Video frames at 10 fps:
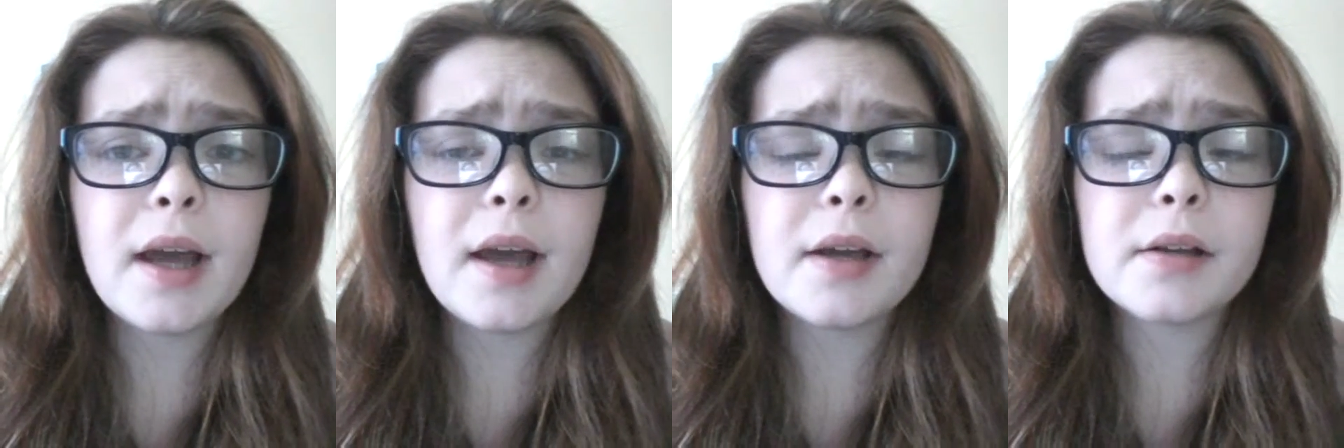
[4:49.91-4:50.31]

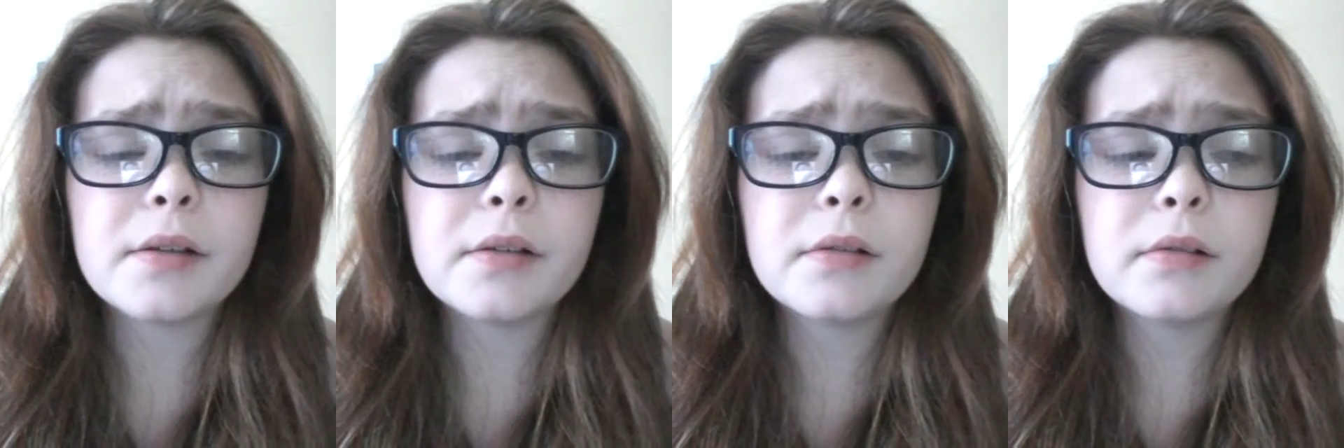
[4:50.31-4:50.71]

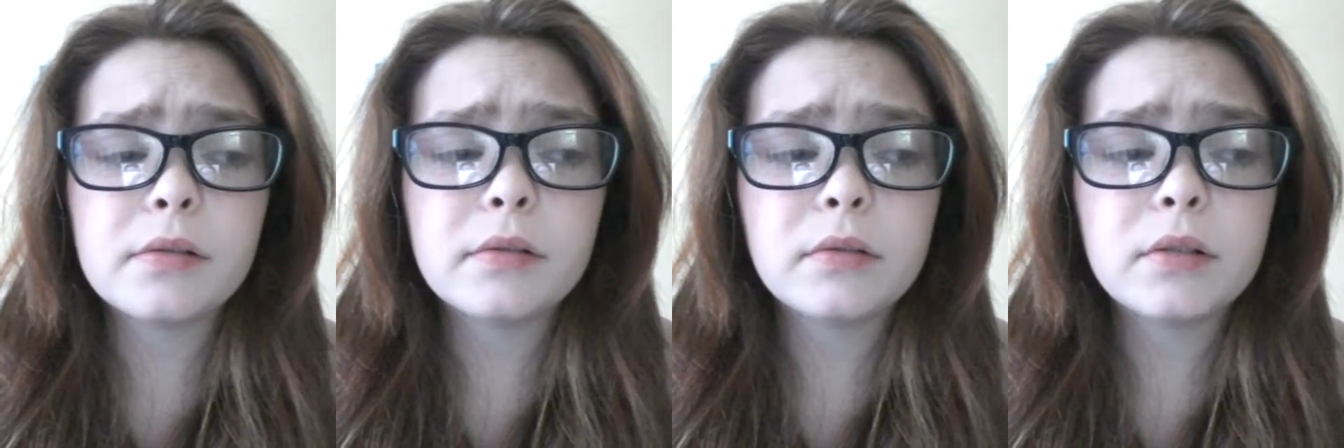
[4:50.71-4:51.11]
and
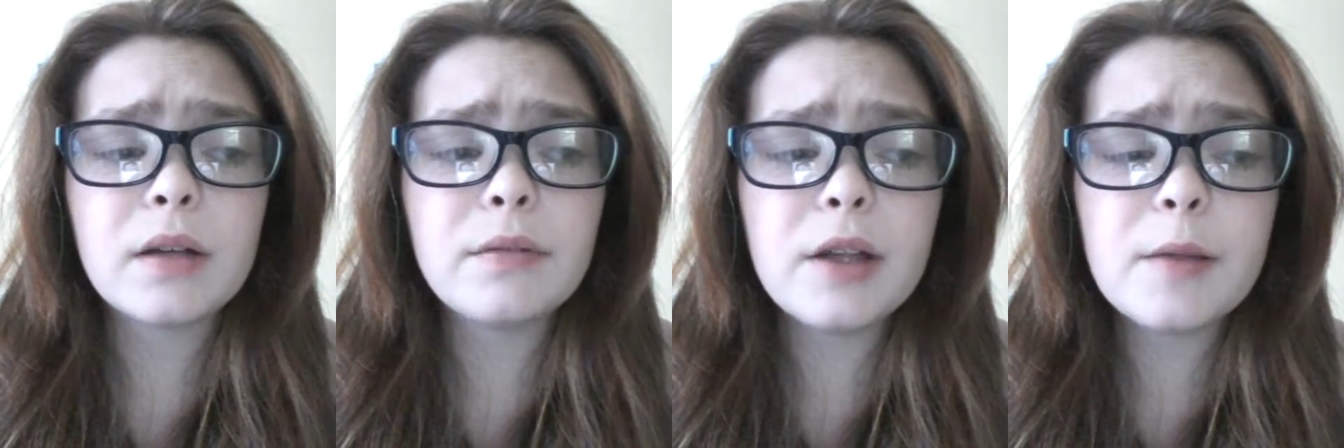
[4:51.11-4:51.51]

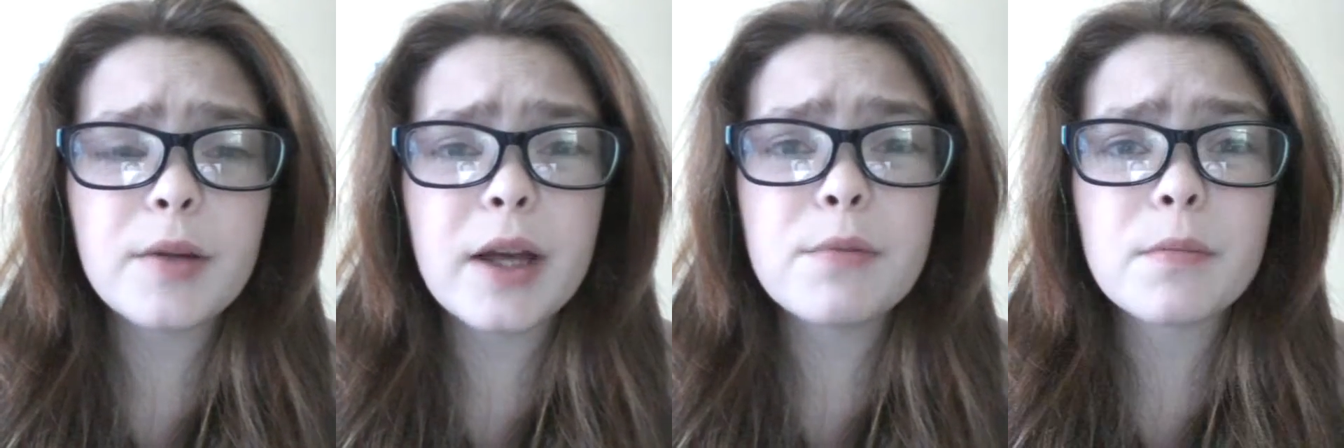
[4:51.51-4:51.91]
it really
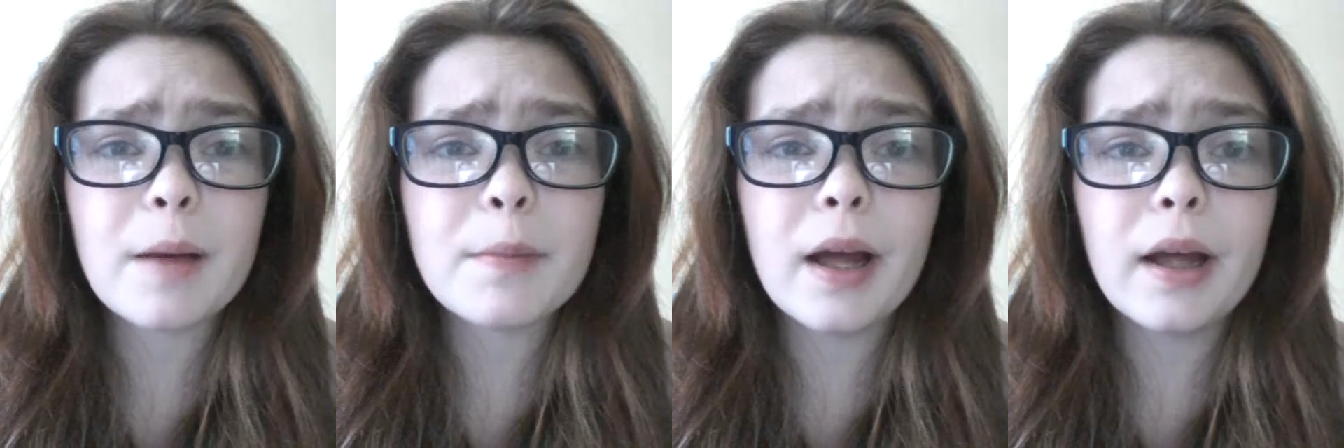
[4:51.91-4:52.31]
played with
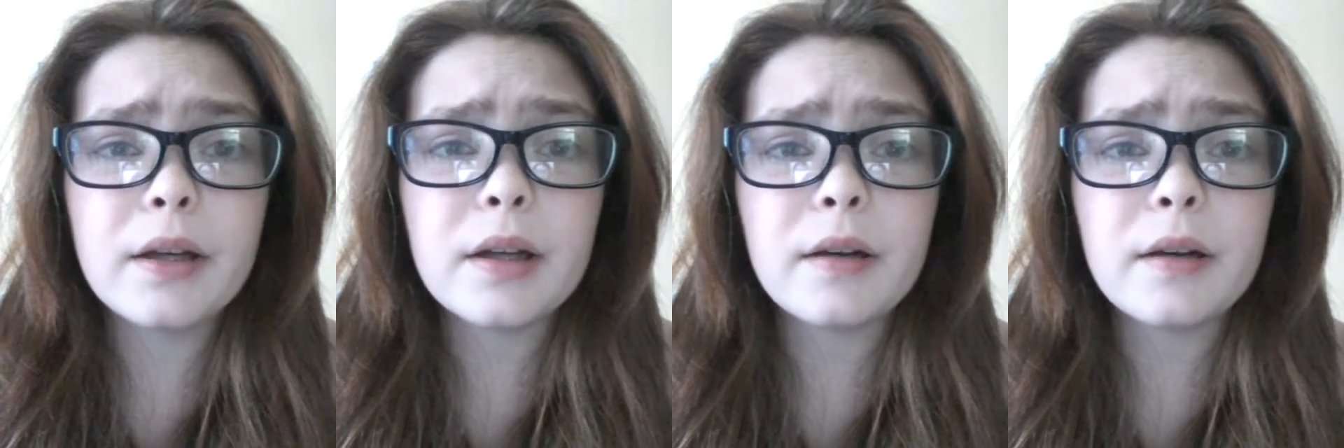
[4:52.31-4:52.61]
my mind.